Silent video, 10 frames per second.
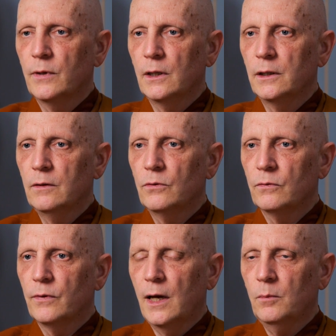They leave their
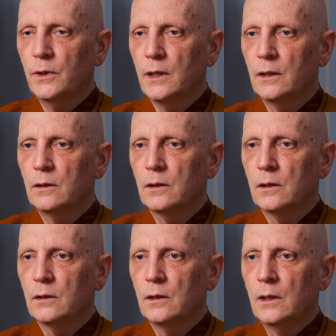family
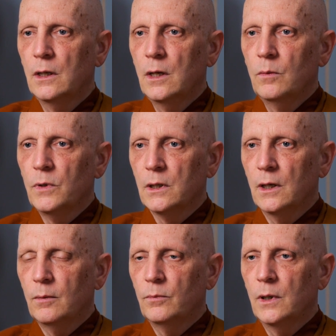and
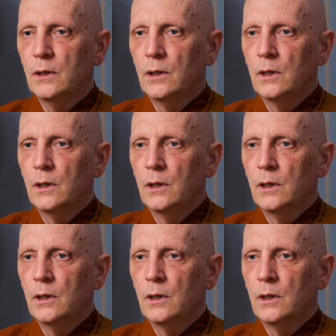become